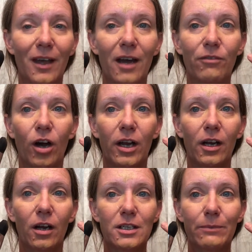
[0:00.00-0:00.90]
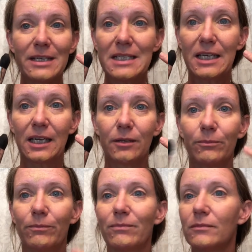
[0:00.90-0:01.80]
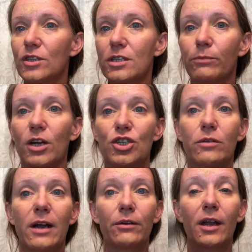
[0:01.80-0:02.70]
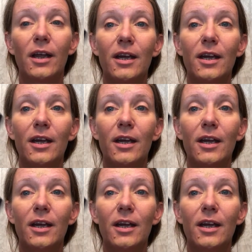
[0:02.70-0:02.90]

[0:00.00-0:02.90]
I've got it onto my skin, just blushed around.